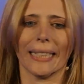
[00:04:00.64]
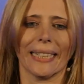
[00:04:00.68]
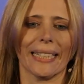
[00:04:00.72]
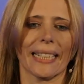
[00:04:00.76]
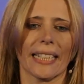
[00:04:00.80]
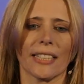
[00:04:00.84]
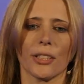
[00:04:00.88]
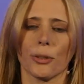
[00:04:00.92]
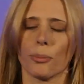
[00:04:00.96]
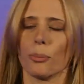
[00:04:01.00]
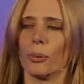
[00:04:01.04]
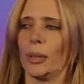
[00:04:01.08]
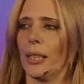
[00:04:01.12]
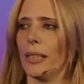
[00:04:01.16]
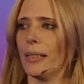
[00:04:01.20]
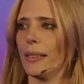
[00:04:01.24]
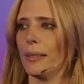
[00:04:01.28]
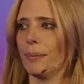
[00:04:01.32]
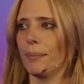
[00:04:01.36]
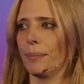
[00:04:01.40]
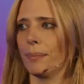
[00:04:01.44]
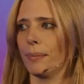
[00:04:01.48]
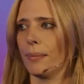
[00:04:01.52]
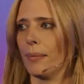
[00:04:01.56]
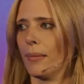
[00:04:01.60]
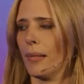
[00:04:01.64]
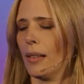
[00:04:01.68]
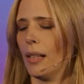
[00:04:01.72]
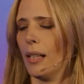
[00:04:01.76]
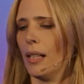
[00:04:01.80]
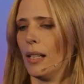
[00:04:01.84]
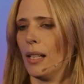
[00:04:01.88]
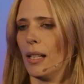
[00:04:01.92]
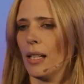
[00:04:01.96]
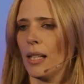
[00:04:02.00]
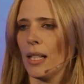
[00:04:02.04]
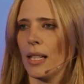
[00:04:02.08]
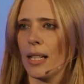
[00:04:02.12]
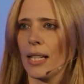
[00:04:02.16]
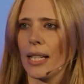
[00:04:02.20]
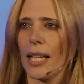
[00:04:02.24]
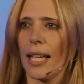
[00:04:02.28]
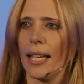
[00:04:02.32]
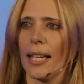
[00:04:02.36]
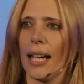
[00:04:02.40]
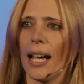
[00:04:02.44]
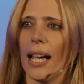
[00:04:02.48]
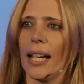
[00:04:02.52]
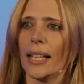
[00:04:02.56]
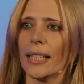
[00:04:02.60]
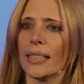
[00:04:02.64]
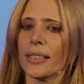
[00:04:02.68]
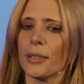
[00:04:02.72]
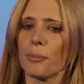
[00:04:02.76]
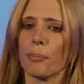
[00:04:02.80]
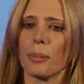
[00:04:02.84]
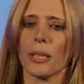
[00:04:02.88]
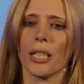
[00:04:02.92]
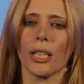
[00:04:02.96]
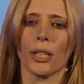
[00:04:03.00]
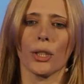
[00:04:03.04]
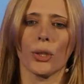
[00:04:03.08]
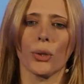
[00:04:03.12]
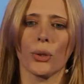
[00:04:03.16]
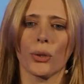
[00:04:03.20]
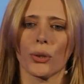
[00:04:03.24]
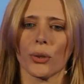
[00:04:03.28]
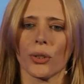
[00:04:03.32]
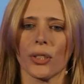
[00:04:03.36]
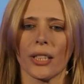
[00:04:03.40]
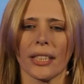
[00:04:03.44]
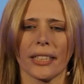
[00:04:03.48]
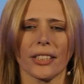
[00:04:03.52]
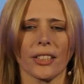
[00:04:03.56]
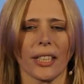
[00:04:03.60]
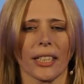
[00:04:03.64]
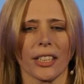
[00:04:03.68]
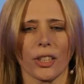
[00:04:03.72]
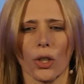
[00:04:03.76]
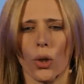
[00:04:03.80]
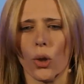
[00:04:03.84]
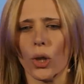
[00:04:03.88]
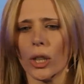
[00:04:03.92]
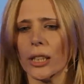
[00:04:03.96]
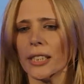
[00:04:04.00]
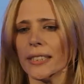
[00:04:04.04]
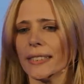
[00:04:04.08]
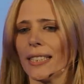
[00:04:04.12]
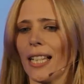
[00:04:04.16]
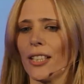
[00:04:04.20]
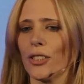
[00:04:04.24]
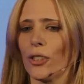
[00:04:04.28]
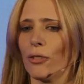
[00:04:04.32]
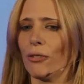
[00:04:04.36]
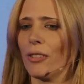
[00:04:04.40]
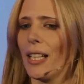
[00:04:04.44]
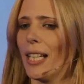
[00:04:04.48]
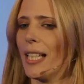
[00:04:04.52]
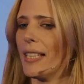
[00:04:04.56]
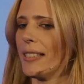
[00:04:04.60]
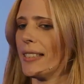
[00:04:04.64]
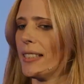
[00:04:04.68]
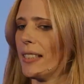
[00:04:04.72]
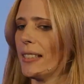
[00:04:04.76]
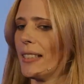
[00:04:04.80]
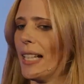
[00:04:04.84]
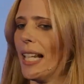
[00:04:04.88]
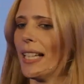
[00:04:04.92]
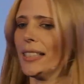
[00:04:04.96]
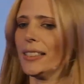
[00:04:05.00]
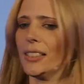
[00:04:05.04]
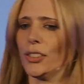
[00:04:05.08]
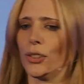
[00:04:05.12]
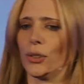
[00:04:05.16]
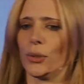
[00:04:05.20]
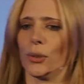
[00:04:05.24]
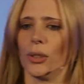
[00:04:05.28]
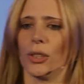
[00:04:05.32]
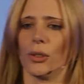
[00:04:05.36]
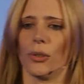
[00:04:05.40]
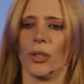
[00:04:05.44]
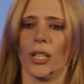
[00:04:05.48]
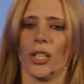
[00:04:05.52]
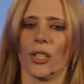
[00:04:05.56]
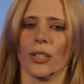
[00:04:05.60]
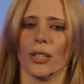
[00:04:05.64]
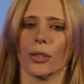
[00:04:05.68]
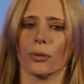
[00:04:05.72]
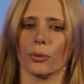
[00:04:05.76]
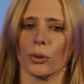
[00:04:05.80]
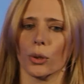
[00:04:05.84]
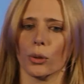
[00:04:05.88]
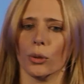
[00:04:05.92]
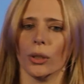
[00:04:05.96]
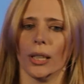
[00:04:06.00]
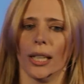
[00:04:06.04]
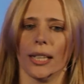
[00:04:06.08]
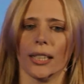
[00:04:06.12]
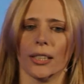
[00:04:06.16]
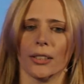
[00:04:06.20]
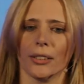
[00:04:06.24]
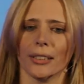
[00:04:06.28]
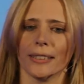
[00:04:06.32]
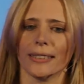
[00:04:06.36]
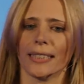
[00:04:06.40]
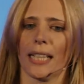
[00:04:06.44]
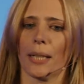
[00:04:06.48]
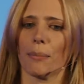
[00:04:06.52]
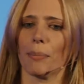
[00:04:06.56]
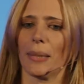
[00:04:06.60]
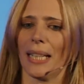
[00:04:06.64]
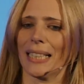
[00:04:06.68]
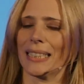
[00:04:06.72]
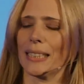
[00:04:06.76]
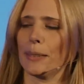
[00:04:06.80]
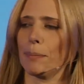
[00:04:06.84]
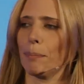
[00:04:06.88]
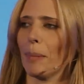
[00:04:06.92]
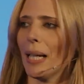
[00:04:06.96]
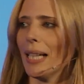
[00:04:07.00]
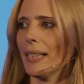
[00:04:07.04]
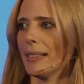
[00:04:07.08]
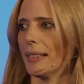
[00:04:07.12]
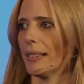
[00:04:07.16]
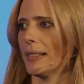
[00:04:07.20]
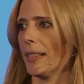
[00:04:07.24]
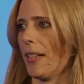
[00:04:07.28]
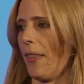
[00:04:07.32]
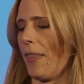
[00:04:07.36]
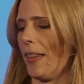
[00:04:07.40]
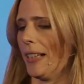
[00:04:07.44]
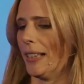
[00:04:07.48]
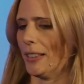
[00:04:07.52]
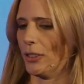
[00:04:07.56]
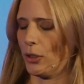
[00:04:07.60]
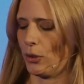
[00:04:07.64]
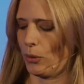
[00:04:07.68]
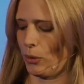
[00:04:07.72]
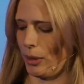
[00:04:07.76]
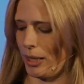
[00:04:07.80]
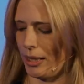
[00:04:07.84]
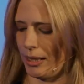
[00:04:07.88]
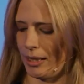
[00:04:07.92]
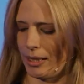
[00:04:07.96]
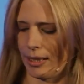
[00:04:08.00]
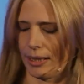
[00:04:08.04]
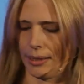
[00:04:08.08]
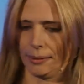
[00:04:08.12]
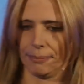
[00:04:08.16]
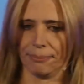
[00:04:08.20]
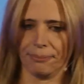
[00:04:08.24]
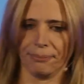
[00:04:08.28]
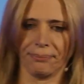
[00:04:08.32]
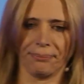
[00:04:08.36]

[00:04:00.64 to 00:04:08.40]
they can spread. AI is being used to detect early signs of cancer, and access to education in rural areas can be expanded thanks to AI.